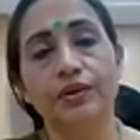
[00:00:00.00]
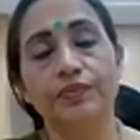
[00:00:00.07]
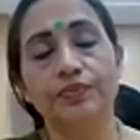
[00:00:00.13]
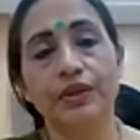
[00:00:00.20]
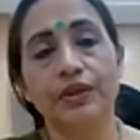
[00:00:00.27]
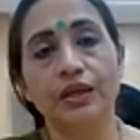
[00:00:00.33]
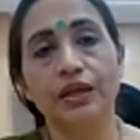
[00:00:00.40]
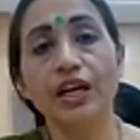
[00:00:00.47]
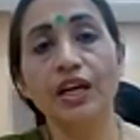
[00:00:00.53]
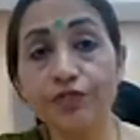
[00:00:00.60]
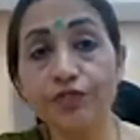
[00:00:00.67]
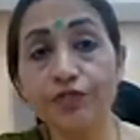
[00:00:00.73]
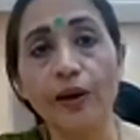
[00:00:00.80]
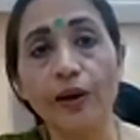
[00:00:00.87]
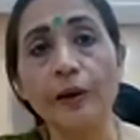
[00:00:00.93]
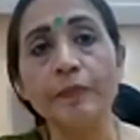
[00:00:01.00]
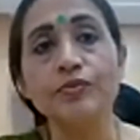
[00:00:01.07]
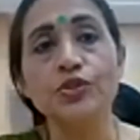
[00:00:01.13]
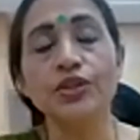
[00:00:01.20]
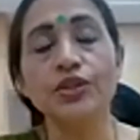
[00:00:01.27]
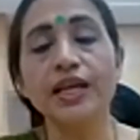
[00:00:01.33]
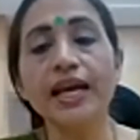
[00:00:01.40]
needful.
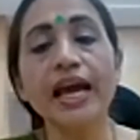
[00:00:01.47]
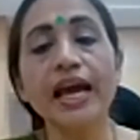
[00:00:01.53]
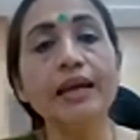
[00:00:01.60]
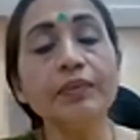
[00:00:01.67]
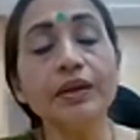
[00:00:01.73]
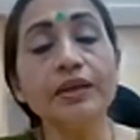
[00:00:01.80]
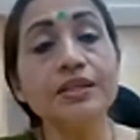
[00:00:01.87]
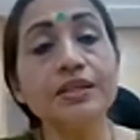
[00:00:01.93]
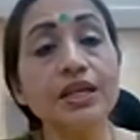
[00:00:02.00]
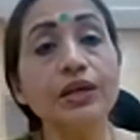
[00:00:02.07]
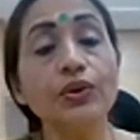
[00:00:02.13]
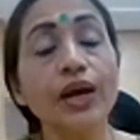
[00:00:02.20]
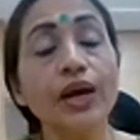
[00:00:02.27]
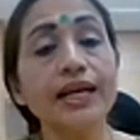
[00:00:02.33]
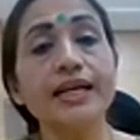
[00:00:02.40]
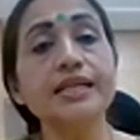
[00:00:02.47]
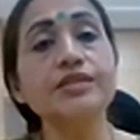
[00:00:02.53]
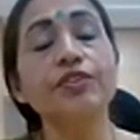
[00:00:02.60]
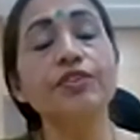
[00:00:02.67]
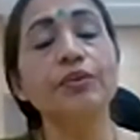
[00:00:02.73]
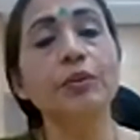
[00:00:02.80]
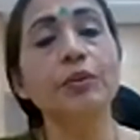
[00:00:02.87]
So they can see, look at it
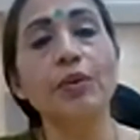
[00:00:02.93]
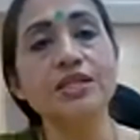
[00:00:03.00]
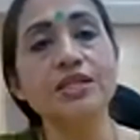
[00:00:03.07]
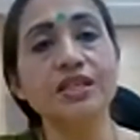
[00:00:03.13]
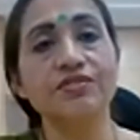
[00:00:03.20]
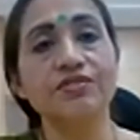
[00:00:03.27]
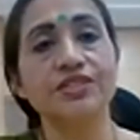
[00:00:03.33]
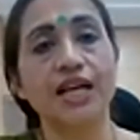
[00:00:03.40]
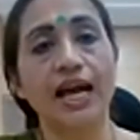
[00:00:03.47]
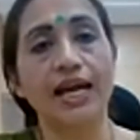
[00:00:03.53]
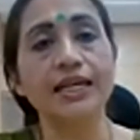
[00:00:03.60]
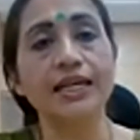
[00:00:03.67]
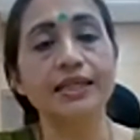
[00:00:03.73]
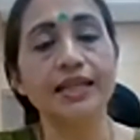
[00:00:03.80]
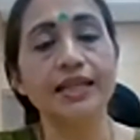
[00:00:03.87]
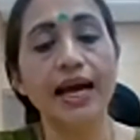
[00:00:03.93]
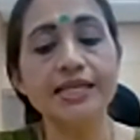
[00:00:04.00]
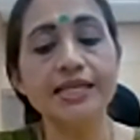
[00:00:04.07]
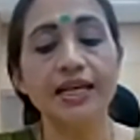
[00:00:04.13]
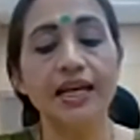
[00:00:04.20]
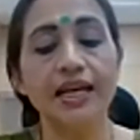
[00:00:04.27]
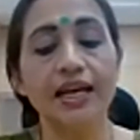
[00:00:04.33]
from a positive side, that
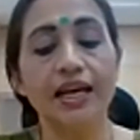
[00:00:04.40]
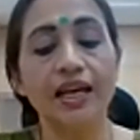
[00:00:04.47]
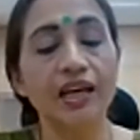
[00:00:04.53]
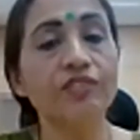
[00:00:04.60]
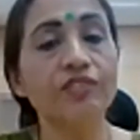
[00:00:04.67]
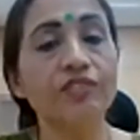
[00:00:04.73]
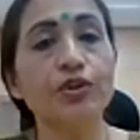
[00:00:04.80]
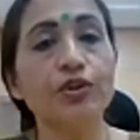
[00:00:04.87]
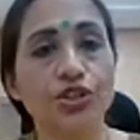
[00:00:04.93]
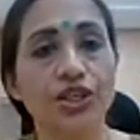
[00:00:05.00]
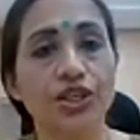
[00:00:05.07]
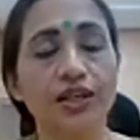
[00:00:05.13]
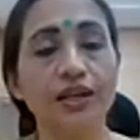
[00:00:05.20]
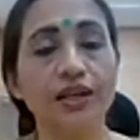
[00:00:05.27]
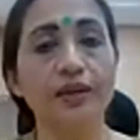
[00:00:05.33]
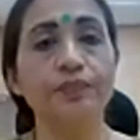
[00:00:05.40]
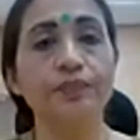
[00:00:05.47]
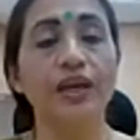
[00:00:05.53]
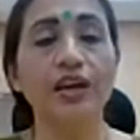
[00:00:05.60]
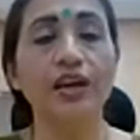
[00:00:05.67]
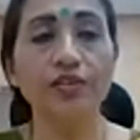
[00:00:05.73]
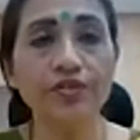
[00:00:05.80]
in future,
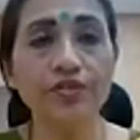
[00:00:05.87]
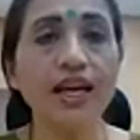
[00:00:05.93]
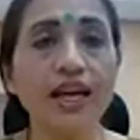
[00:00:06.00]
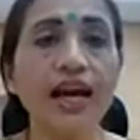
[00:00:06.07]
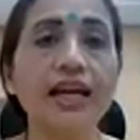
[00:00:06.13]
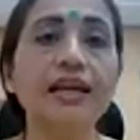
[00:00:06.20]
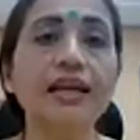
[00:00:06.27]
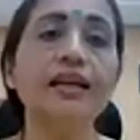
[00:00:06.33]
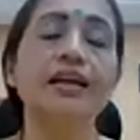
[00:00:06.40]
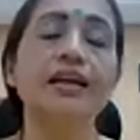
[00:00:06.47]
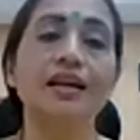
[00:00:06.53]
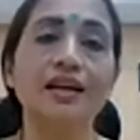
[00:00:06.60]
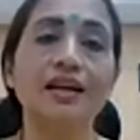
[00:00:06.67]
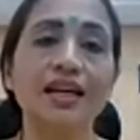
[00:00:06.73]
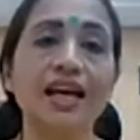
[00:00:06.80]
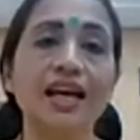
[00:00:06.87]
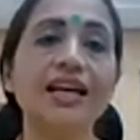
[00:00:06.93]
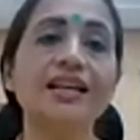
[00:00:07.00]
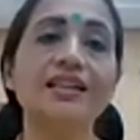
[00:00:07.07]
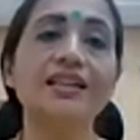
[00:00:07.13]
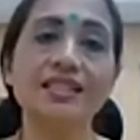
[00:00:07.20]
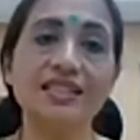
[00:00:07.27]
if we can
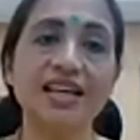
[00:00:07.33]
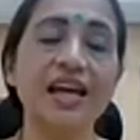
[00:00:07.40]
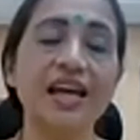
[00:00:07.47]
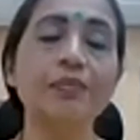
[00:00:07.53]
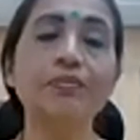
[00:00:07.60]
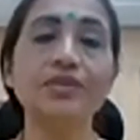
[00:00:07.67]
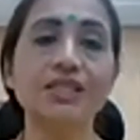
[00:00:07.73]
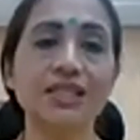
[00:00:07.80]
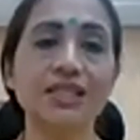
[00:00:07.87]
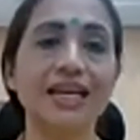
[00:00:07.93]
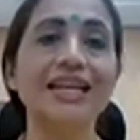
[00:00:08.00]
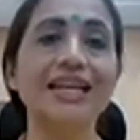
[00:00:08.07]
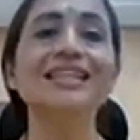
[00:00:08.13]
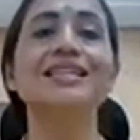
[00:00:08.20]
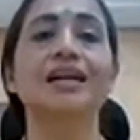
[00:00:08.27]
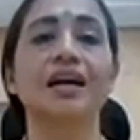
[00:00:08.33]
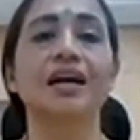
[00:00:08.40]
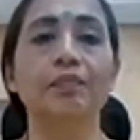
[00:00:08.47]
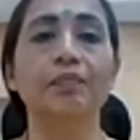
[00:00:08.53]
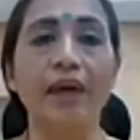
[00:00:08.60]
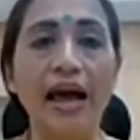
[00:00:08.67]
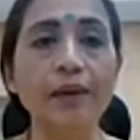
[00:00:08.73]
create the same skilled
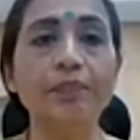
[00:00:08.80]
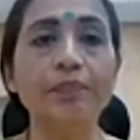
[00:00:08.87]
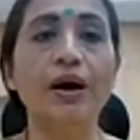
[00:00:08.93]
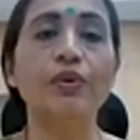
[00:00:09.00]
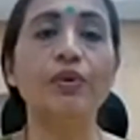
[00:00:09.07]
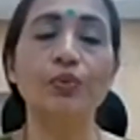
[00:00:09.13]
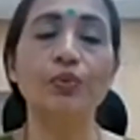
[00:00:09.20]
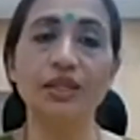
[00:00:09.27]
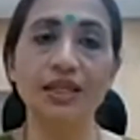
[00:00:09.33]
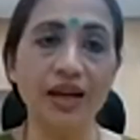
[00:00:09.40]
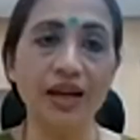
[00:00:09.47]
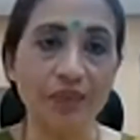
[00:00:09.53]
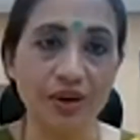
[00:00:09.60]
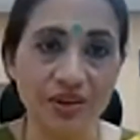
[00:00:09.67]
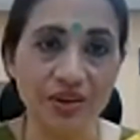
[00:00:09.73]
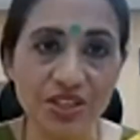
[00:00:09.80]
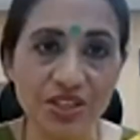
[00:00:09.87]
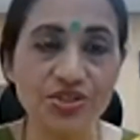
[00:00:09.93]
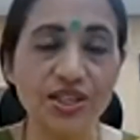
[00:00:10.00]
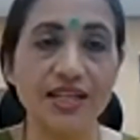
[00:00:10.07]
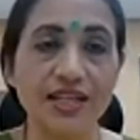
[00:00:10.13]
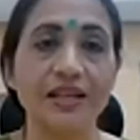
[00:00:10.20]
manpower within our
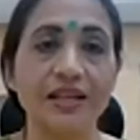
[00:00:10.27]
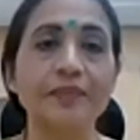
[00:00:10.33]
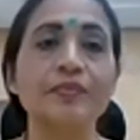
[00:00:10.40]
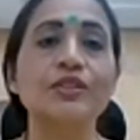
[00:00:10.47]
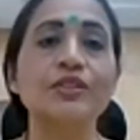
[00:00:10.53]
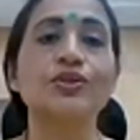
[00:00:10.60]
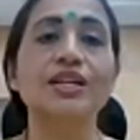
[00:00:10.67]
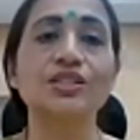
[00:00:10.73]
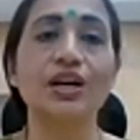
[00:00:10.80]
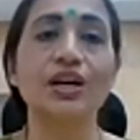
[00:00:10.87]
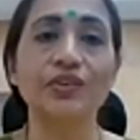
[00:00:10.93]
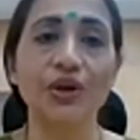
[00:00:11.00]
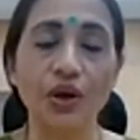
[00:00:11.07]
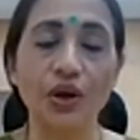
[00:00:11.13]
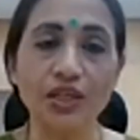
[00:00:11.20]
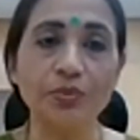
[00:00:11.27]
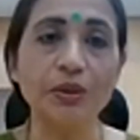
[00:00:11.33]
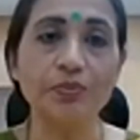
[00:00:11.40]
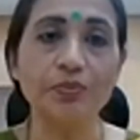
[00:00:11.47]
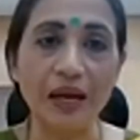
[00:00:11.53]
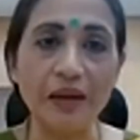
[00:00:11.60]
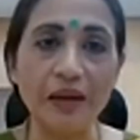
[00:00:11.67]
district, so as our Honorable
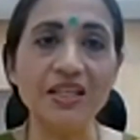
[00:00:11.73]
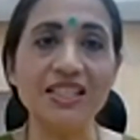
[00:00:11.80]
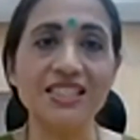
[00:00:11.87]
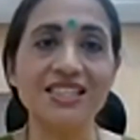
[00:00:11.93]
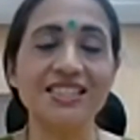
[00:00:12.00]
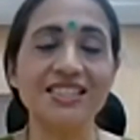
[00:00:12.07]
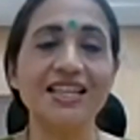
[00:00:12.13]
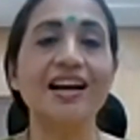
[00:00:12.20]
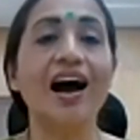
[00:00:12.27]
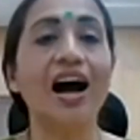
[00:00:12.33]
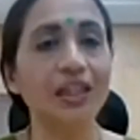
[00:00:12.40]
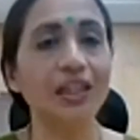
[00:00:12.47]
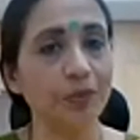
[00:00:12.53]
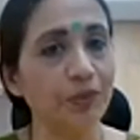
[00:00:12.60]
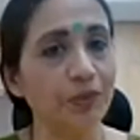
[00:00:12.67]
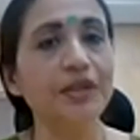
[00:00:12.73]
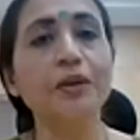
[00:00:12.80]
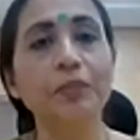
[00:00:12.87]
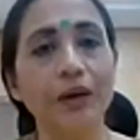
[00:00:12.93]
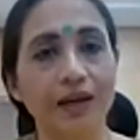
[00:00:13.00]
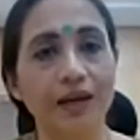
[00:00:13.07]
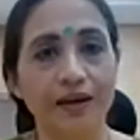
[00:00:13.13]
Prime Minister said,
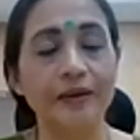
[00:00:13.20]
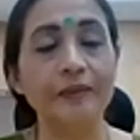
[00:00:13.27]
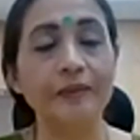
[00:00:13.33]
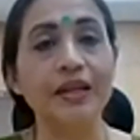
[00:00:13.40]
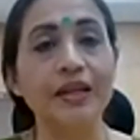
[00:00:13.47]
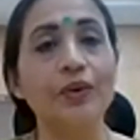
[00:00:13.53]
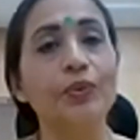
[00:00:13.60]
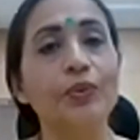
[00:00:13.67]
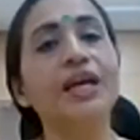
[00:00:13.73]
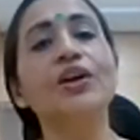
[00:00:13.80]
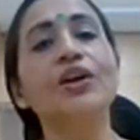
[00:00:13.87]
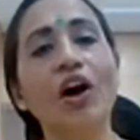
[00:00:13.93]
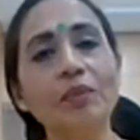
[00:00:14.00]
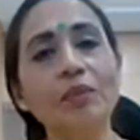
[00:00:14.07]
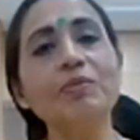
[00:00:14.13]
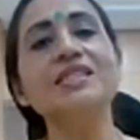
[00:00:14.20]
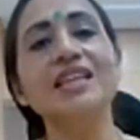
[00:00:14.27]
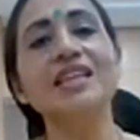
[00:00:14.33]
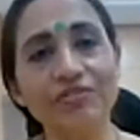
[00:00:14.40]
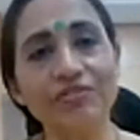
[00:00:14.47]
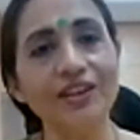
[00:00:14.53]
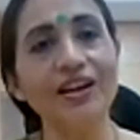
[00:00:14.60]
Atmanirbhar, we can all be
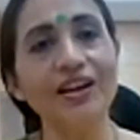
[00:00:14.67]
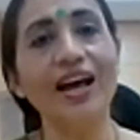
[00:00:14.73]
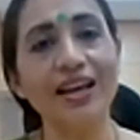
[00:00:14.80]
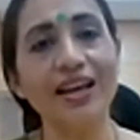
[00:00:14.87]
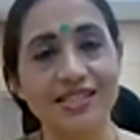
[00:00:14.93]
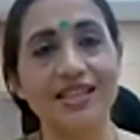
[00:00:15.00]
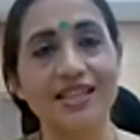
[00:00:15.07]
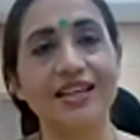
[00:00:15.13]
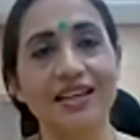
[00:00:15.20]
self-reliant.